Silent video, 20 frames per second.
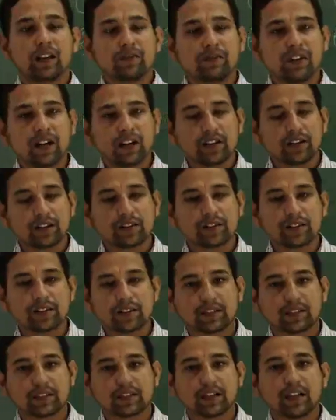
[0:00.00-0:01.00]
and
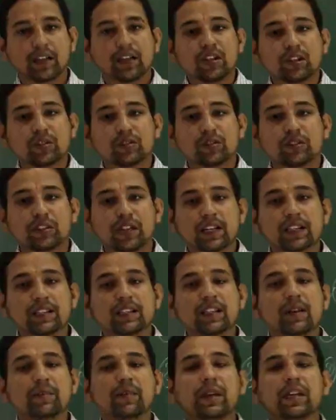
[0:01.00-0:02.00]
viruses. So thus
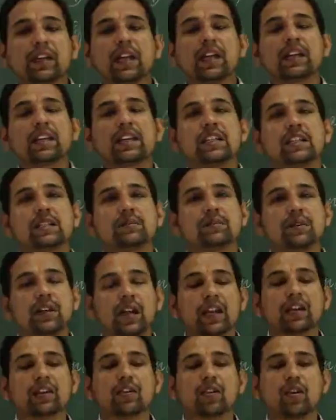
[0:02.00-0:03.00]
the
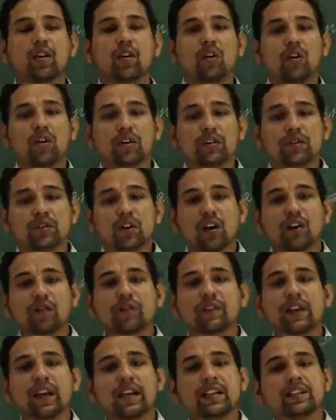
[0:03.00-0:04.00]
mechanism and cause
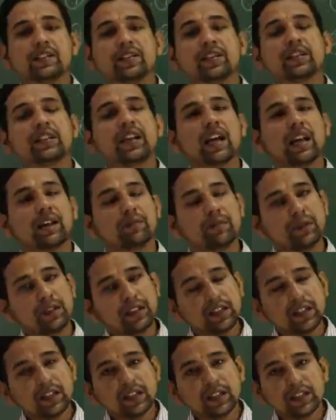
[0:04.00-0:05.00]
of cancer can
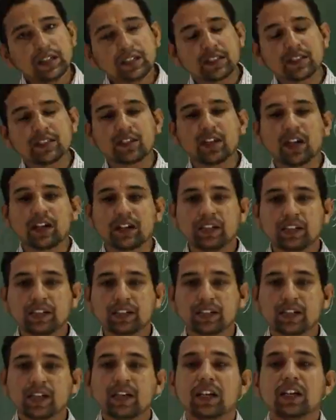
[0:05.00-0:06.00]
be
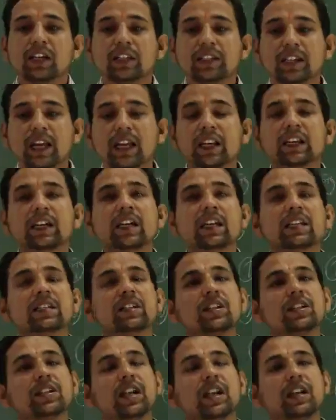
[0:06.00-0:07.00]
studied. Cell
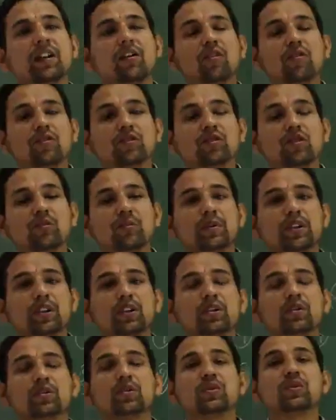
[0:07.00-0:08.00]
culture can also be
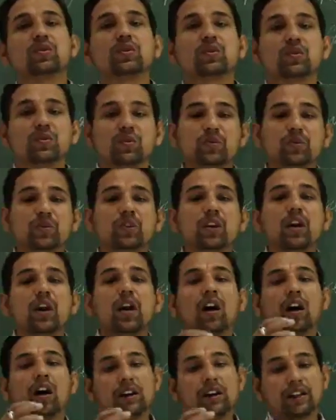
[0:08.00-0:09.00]
used to
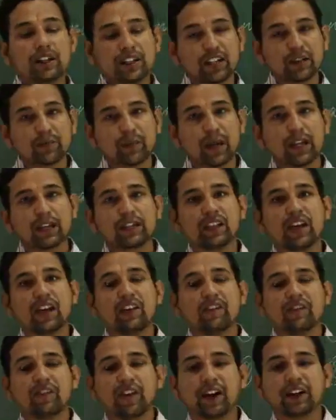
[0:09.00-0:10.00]
determine
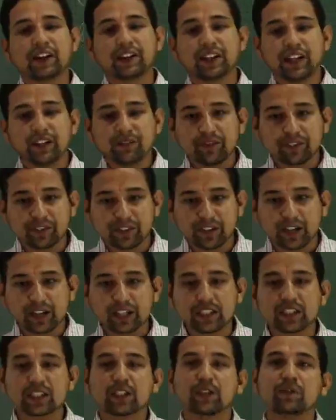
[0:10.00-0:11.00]
the effective
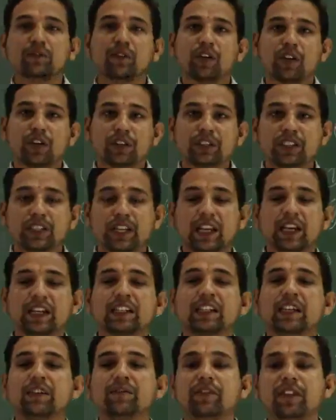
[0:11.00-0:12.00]
drugs for
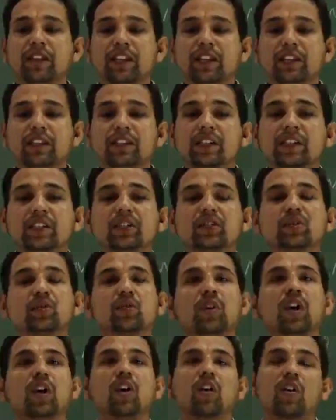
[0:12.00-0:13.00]
selectively
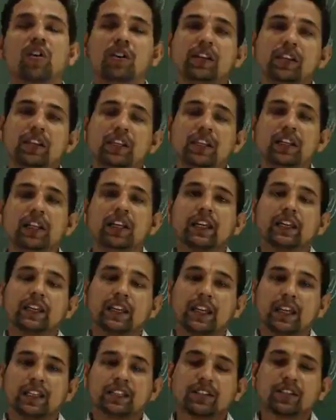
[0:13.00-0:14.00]
destroy only
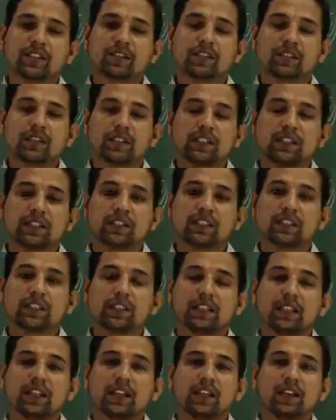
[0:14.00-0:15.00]
cancer
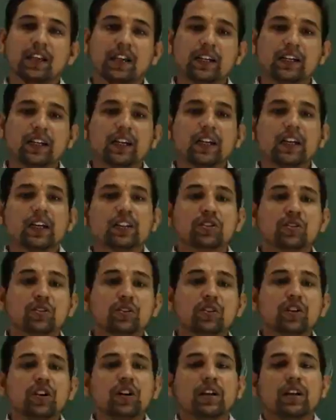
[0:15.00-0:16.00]
cells. Right.
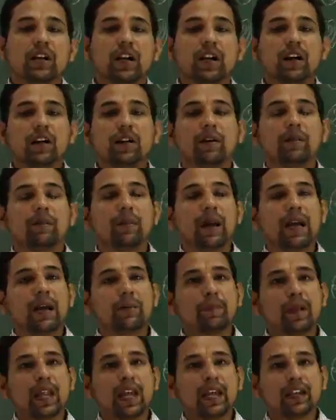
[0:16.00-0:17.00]
So by
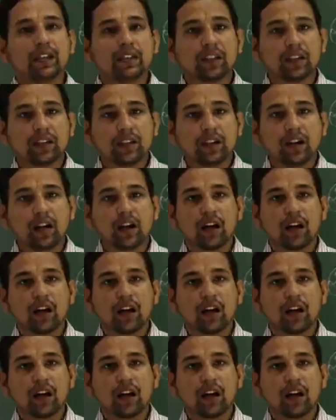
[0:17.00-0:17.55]
applying the